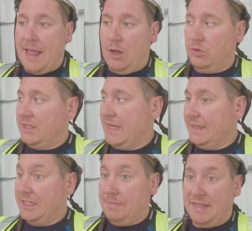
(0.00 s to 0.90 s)
I
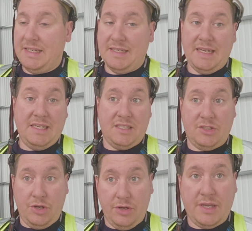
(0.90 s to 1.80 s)
understand his missus is
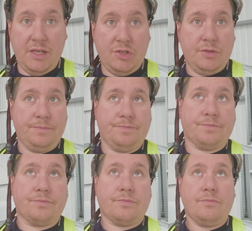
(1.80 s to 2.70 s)
Turkish,
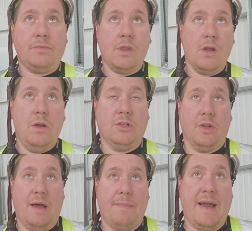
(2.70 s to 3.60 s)
so
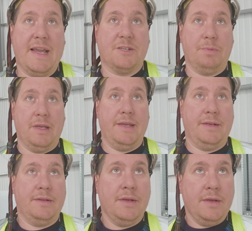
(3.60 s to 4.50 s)
that might explain